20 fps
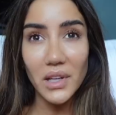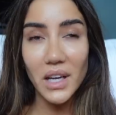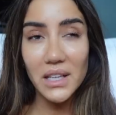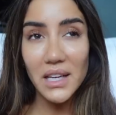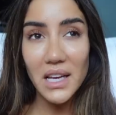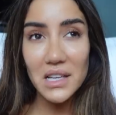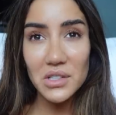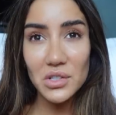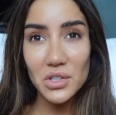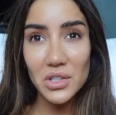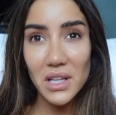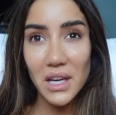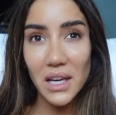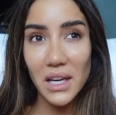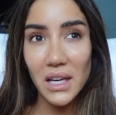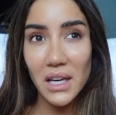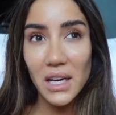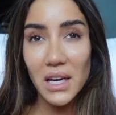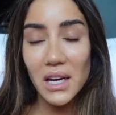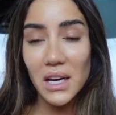
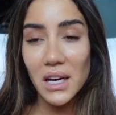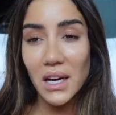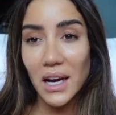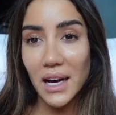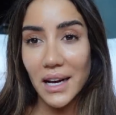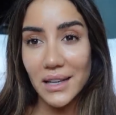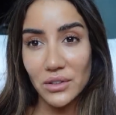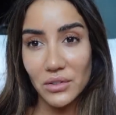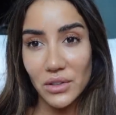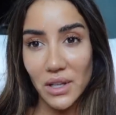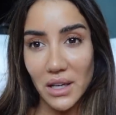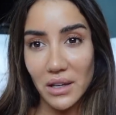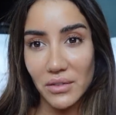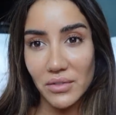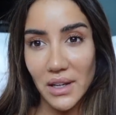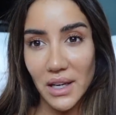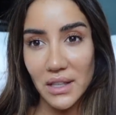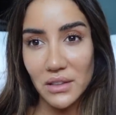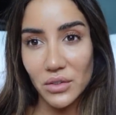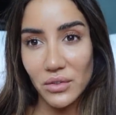Yesterday, I had to take a
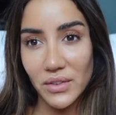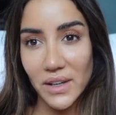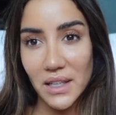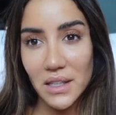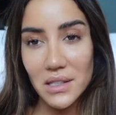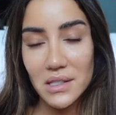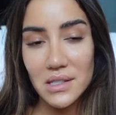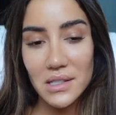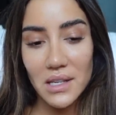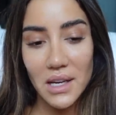flight to Venice,